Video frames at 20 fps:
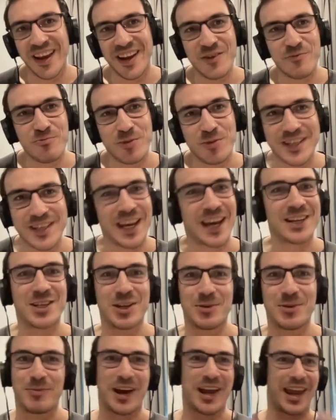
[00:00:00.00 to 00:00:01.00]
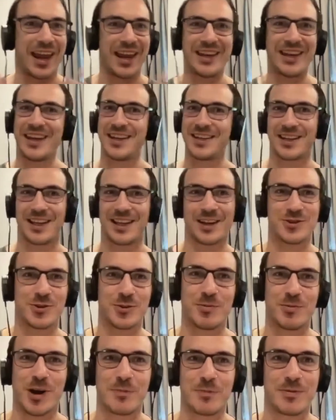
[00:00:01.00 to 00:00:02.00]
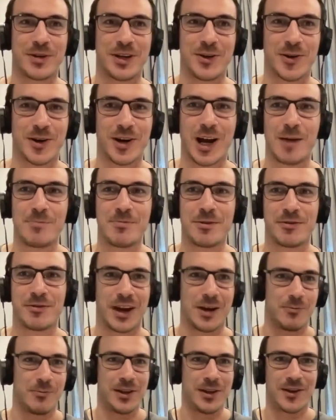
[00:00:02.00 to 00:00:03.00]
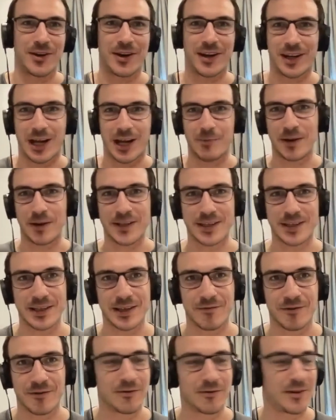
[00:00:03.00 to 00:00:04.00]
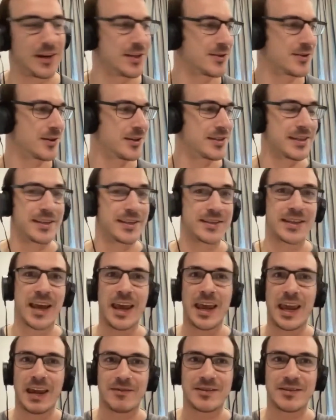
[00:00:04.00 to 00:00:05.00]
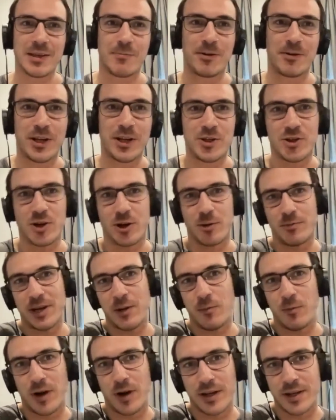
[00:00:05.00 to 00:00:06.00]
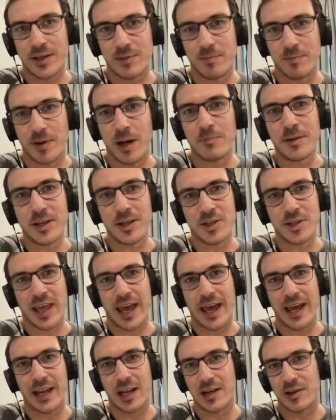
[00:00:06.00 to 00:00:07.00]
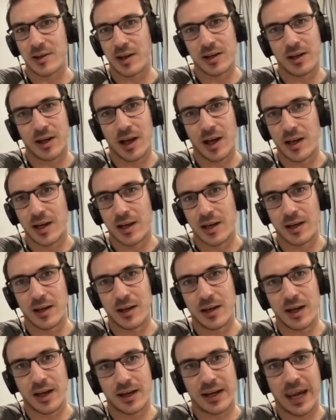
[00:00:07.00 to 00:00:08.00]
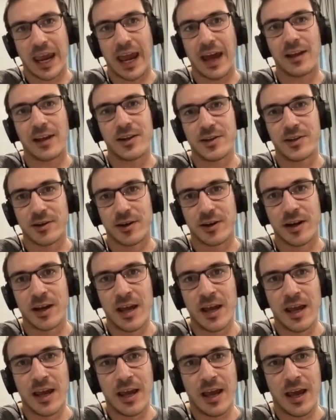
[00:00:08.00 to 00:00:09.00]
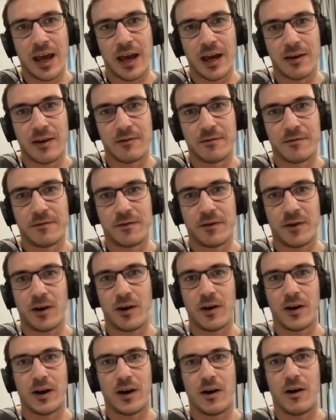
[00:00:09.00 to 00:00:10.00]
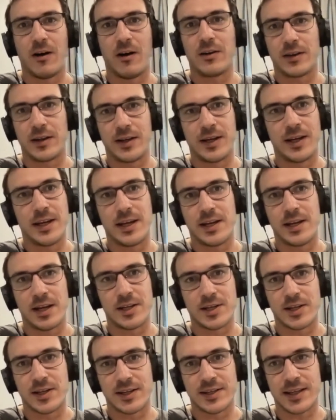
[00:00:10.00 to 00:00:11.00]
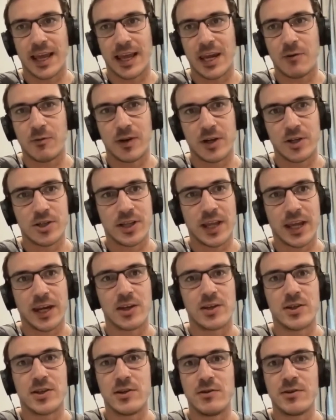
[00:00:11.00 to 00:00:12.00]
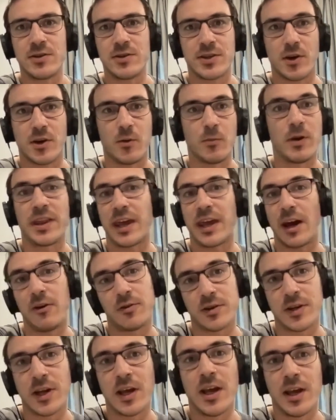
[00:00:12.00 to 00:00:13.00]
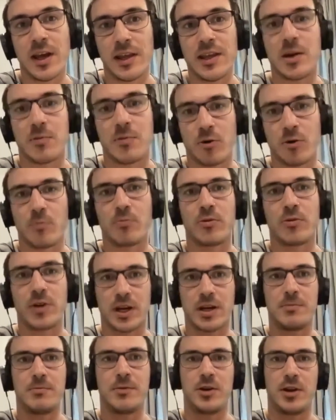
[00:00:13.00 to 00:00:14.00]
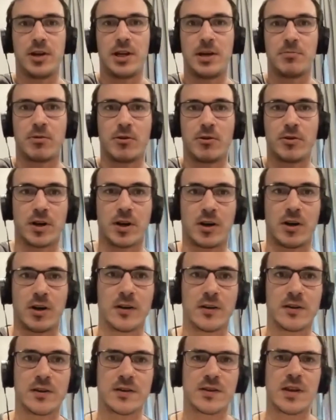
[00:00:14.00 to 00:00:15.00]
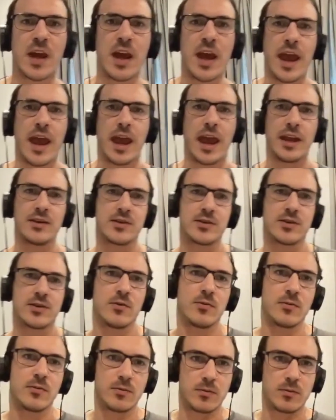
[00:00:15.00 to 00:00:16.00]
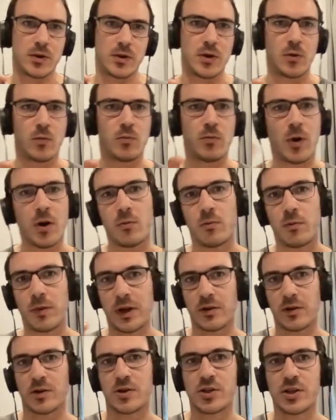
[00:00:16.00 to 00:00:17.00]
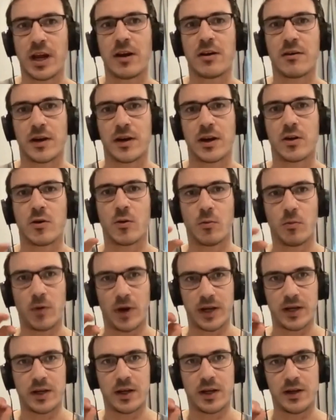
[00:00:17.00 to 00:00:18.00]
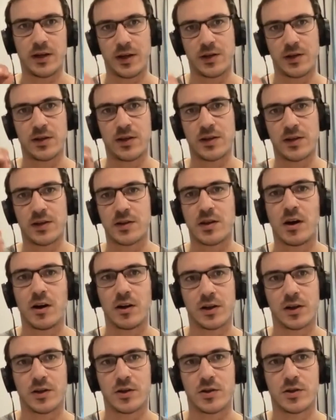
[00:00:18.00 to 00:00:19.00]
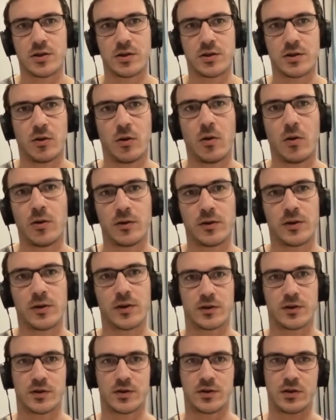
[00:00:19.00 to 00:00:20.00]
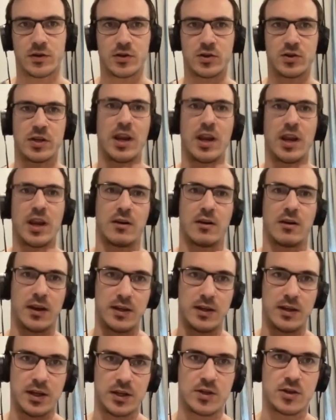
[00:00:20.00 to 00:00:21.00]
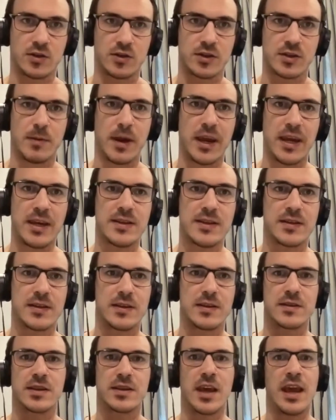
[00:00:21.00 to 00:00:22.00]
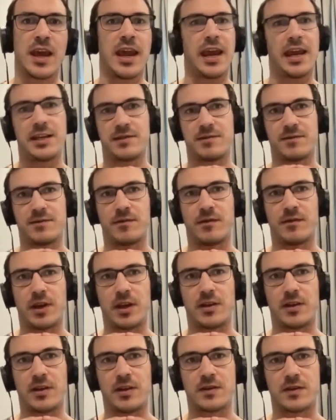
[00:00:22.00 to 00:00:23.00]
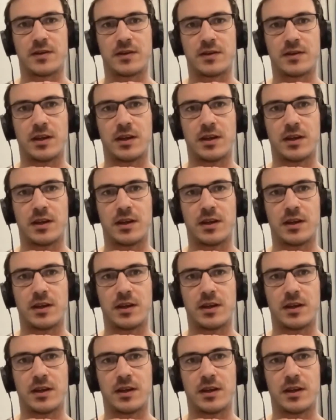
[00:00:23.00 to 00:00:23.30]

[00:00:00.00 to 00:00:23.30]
protected by any intellectual property or copyright. We look it up, it's in different resources. If someone in Germany wanted to publish that, a calendar of all in an Indigenous language, they could do so without the appropriate community protocols. And so, you know, what we are sharing, or what Indigenous knowledge holders share in digital spaces is